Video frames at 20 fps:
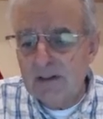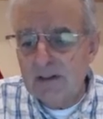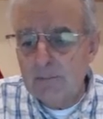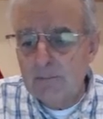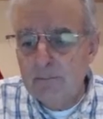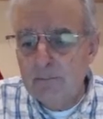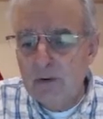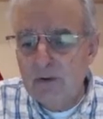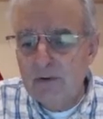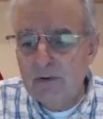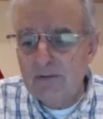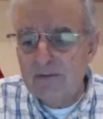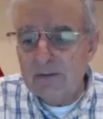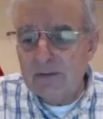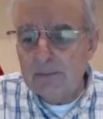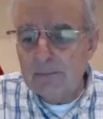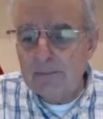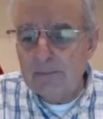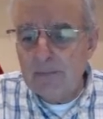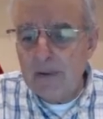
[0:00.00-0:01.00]
moved
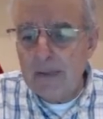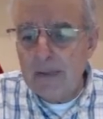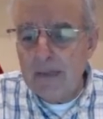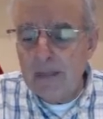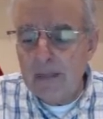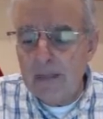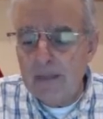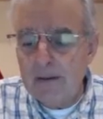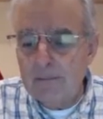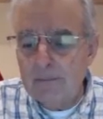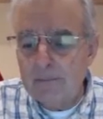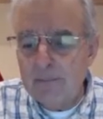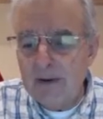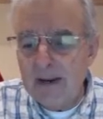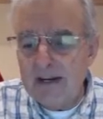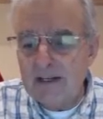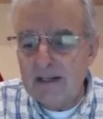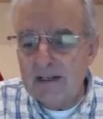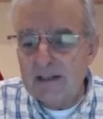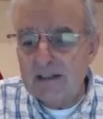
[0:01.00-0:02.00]

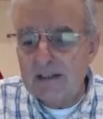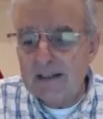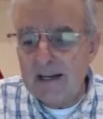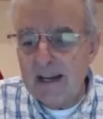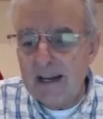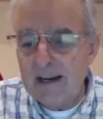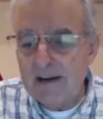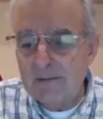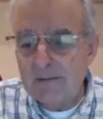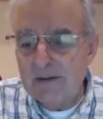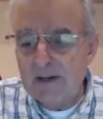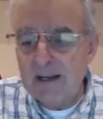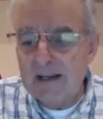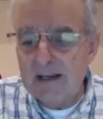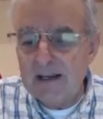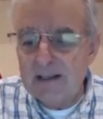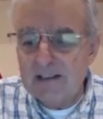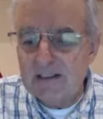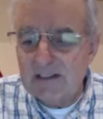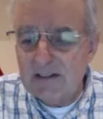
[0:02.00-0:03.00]
back down
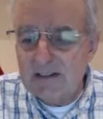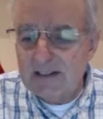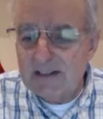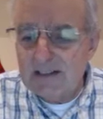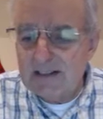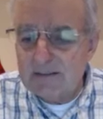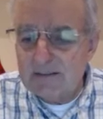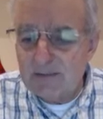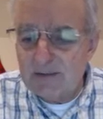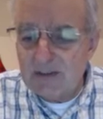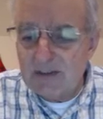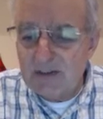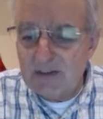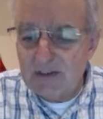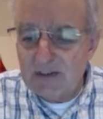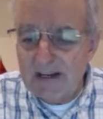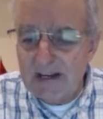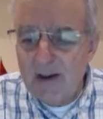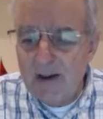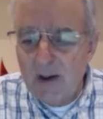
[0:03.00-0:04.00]
to this
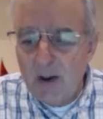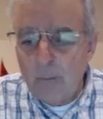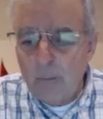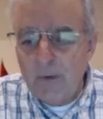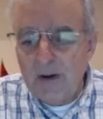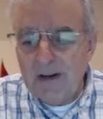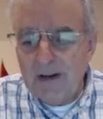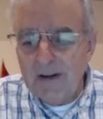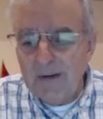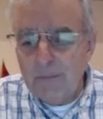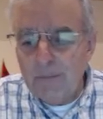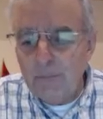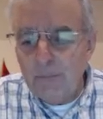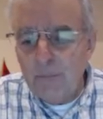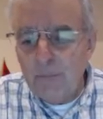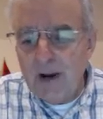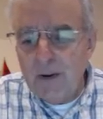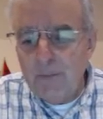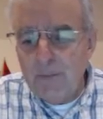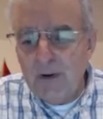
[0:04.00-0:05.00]
position here.
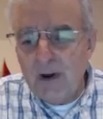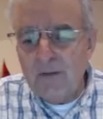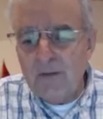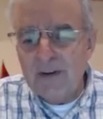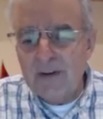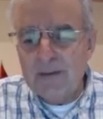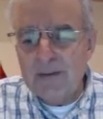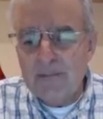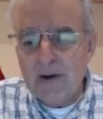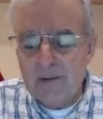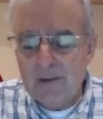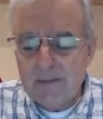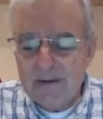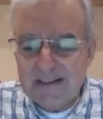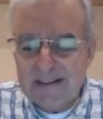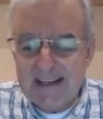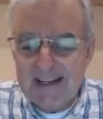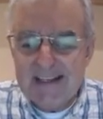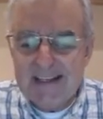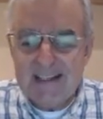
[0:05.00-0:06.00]
Where we are at the
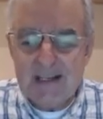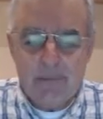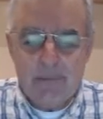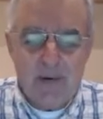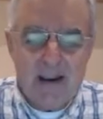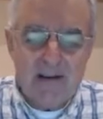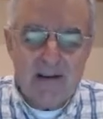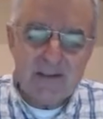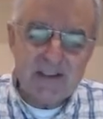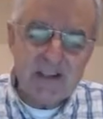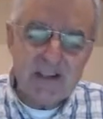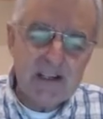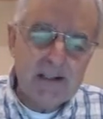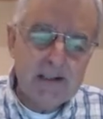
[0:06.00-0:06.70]
moment is about